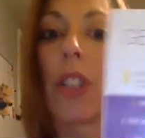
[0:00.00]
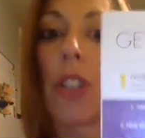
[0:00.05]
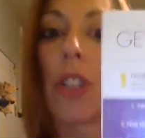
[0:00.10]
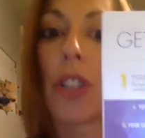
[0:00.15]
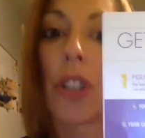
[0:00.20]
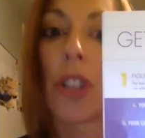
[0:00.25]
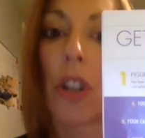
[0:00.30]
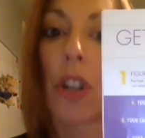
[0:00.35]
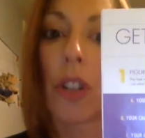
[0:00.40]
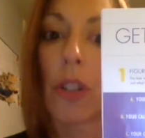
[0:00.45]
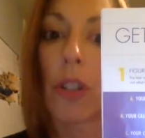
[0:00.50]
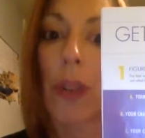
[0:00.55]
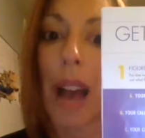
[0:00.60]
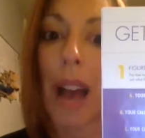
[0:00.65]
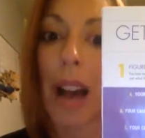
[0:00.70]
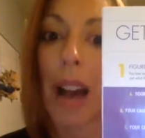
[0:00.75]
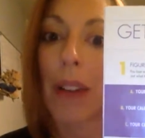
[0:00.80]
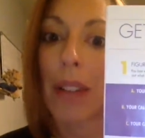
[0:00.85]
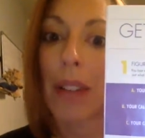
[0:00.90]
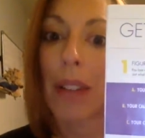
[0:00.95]
to show you
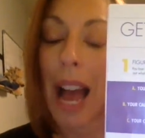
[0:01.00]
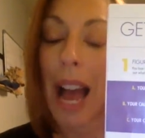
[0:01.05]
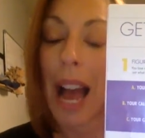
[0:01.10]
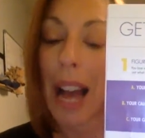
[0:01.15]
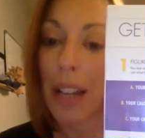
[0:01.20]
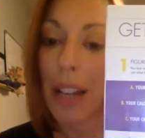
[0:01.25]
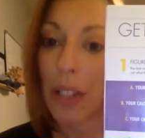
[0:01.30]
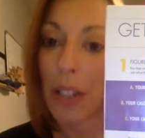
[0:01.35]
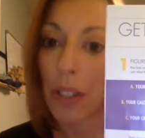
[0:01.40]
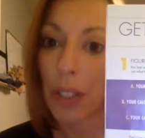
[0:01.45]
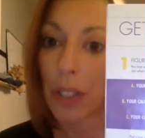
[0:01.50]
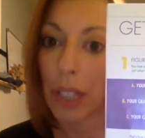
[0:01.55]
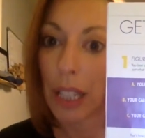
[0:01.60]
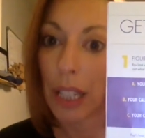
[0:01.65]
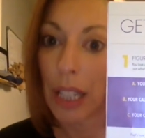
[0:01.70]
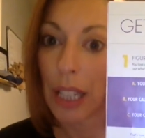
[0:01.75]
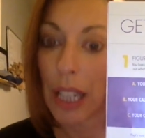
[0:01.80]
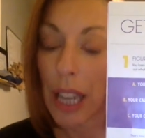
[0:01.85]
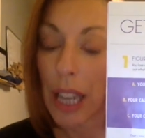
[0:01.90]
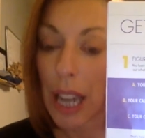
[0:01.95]
how to
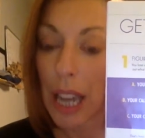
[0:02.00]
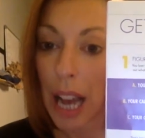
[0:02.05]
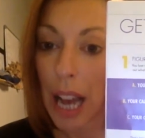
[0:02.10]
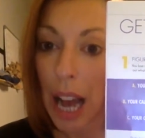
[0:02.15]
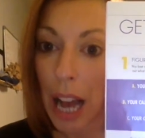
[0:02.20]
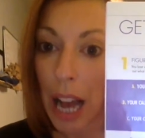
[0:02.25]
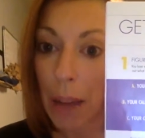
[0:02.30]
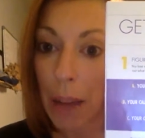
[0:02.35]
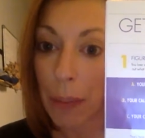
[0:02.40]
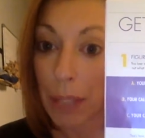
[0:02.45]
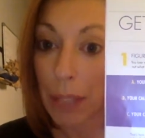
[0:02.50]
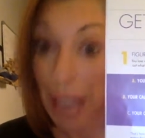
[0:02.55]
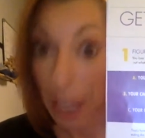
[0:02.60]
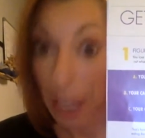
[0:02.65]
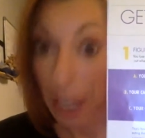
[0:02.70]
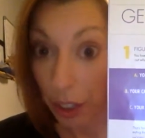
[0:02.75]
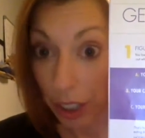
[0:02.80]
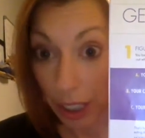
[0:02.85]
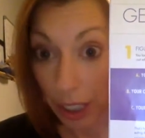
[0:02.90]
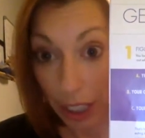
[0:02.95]
actually
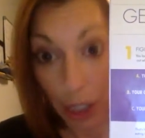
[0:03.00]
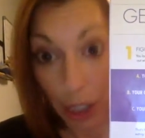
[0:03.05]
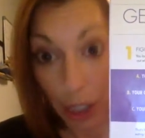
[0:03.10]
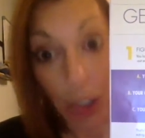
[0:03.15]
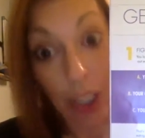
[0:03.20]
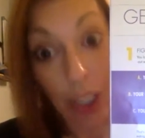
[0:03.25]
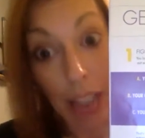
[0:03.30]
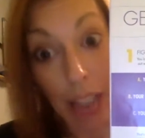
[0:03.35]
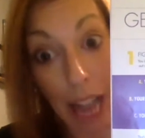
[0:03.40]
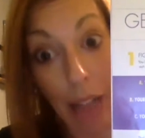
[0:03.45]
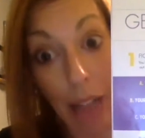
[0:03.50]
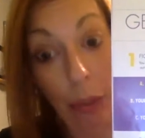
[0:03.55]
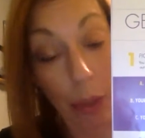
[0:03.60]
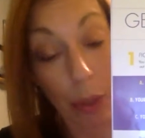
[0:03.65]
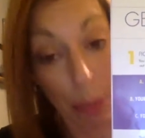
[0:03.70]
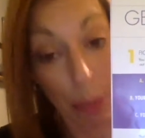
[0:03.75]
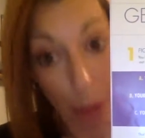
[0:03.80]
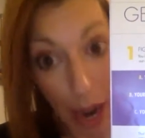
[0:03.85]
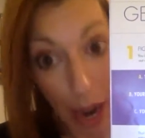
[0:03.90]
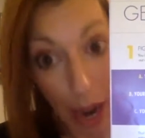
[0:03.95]
calculate your calorie
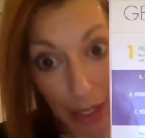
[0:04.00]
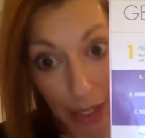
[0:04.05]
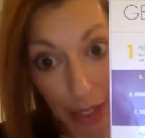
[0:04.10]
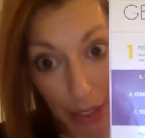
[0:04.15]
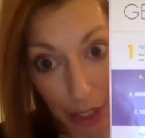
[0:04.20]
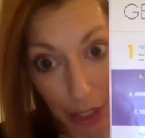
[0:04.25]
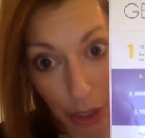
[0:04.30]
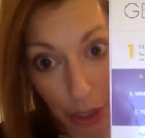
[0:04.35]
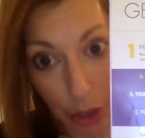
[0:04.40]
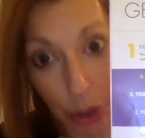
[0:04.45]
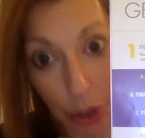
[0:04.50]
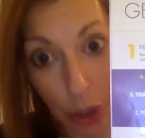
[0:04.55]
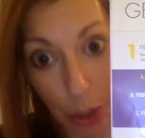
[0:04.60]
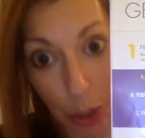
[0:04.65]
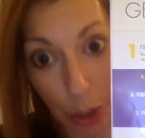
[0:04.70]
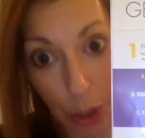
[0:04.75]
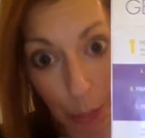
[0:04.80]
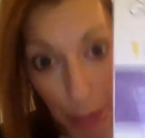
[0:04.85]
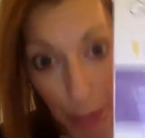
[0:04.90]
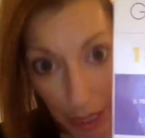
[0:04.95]
bracket that you're going to
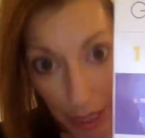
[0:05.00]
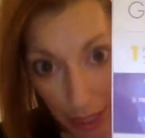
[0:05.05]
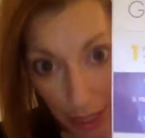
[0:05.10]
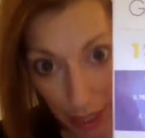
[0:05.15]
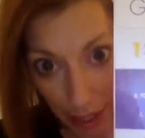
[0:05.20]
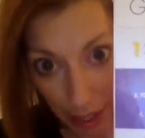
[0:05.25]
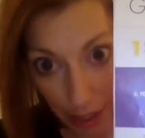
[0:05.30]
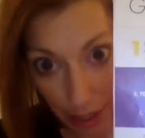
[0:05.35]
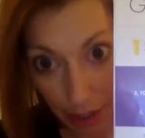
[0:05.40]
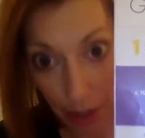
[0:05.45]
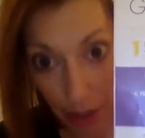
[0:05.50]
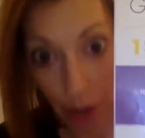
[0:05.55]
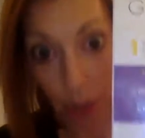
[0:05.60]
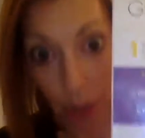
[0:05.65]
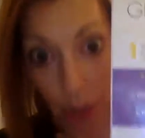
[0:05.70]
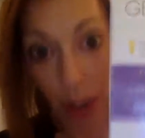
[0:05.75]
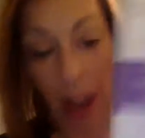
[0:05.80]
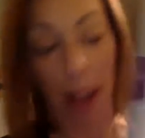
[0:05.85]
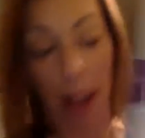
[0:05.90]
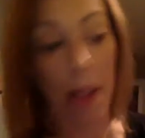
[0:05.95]
be in,
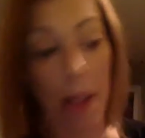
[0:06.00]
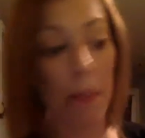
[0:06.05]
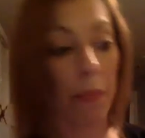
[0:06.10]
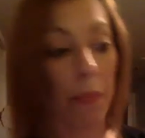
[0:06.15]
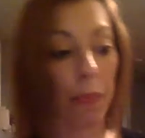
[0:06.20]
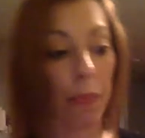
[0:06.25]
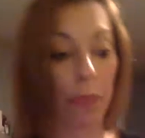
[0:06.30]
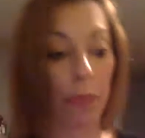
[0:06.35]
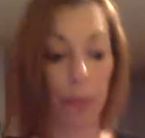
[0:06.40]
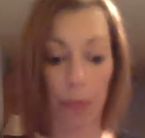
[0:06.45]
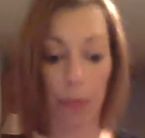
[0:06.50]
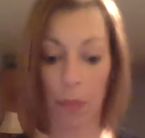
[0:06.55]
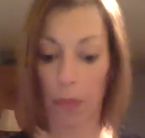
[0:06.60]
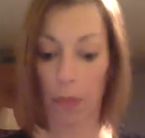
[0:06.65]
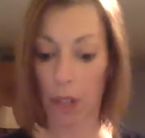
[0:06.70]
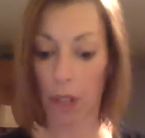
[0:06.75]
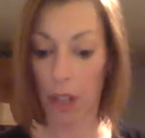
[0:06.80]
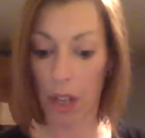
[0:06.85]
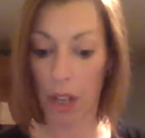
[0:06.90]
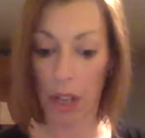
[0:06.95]
okay?
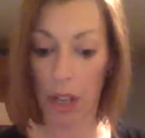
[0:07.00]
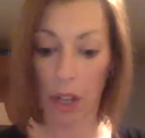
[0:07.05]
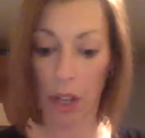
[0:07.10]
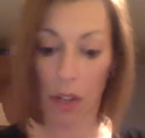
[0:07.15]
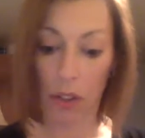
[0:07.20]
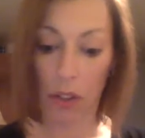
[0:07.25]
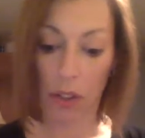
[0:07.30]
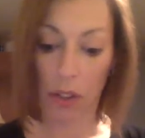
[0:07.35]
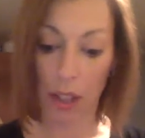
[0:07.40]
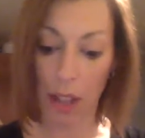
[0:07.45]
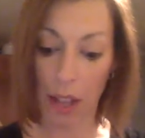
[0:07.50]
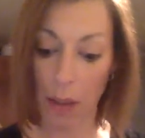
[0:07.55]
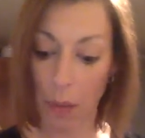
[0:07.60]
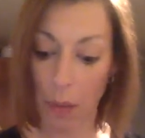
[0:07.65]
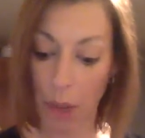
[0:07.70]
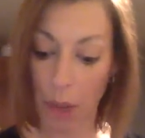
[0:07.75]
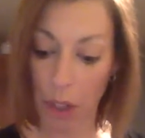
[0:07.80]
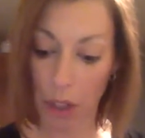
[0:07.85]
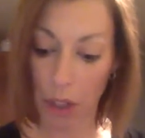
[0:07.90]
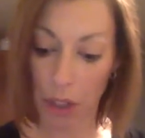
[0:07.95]
So then
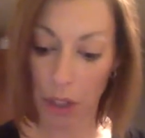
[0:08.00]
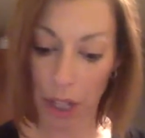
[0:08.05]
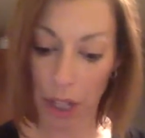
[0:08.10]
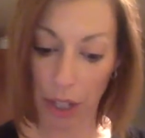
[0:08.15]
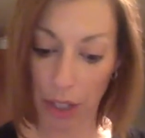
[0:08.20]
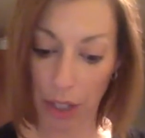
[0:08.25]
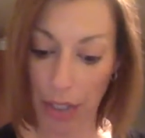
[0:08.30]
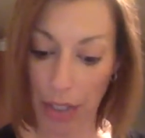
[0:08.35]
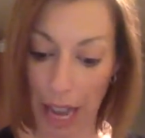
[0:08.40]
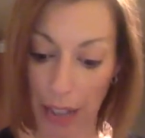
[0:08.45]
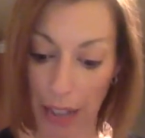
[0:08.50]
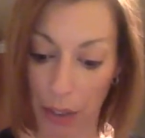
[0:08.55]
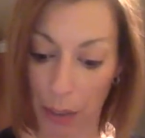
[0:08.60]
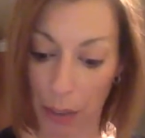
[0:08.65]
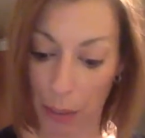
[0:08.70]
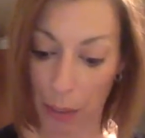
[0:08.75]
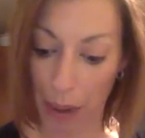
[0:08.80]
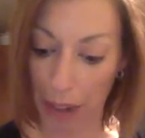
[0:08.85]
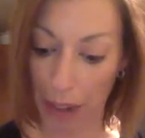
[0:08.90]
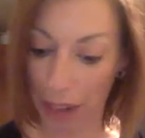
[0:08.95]
once you get your calorie
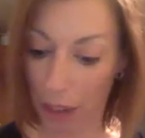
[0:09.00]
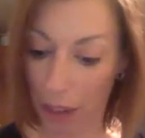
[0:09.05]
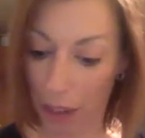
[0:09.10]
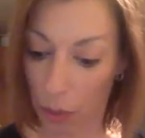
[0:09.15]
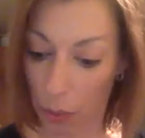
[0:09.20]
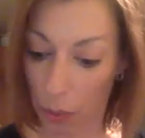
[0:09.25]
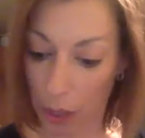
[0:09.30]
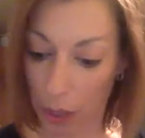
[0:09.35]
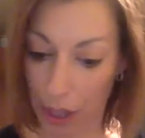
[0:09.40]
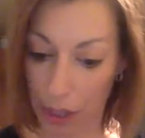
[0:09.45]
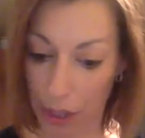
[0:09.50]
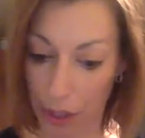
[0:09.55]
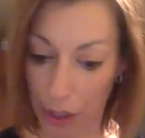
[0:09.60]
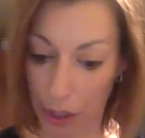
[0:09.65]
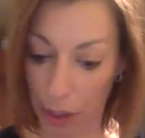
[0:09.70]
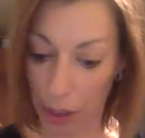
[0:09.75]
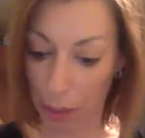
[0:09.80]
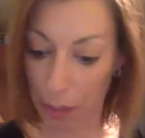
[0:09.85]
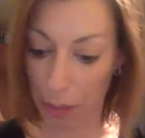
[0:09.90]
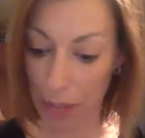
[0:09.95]
bracket or where you're
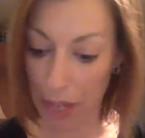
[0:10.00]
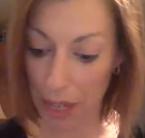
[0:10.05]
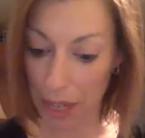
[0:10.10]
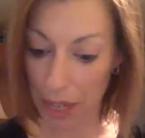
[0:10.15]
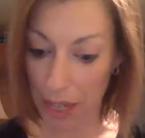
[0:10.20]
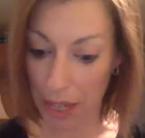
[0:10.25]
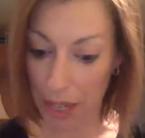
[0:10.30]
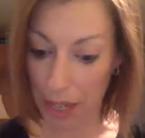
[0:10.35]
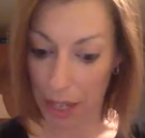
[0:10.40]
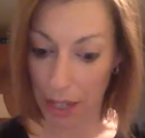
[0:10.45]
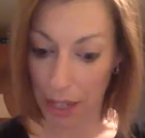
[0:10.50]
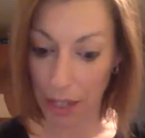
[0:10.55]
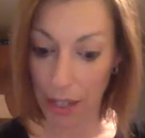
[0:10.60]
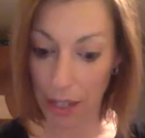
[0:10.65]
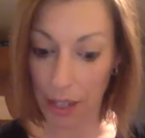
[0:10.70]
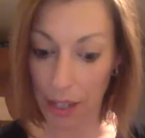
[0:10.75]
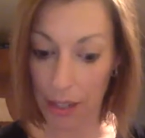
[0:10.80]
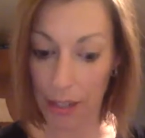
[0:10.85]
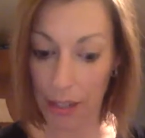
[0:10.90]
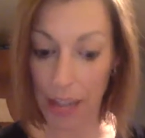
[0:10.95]
going to be in,
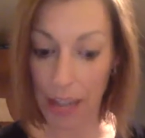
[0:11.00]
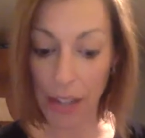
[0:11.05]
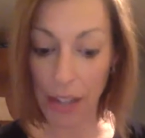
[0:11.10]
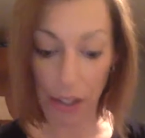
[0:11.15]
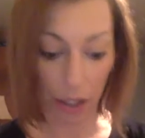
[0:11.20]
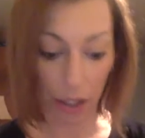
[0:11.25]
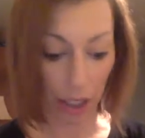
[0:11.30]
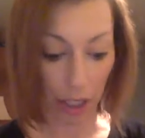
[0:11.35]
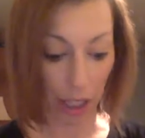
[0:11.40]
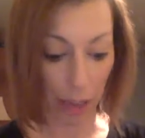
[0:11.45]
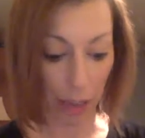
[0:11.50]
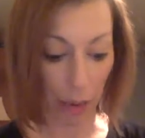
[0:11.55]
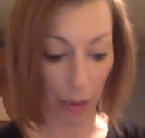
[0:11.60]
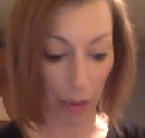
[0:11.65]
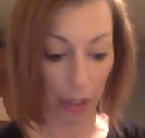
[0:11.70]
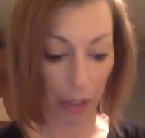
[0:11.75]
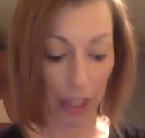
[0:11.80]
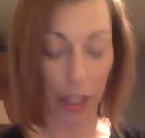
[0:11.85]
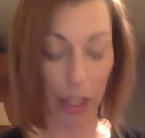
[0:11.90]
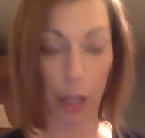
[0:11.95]
then you're going to come
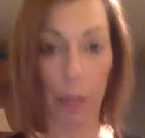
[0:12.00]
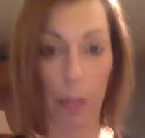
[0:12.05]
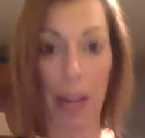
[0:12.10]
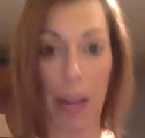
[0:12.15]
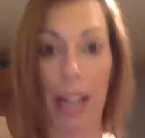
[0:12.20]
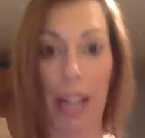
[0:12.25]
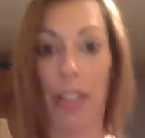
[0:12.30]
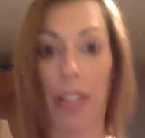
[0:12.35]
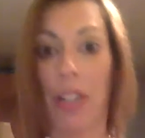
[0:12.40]
over here to page